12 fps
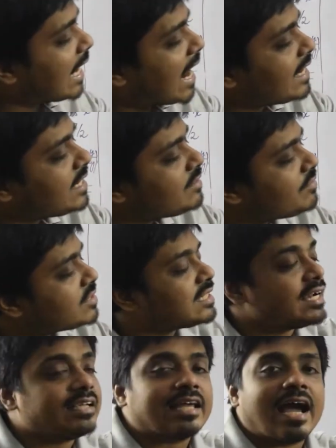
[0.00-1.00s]
tan inverse
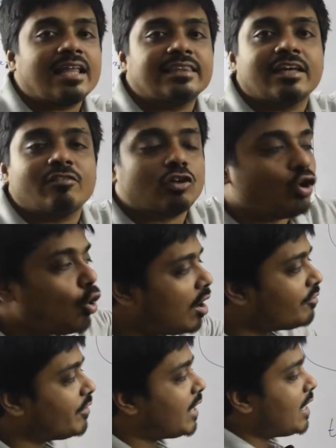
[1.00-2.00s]
and tan, they will go
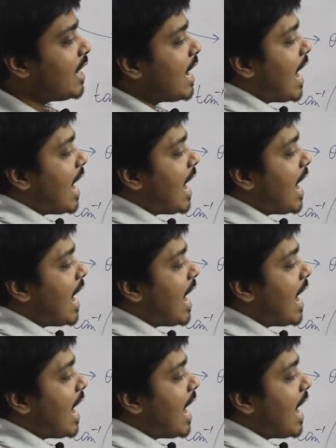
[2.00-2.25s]
away,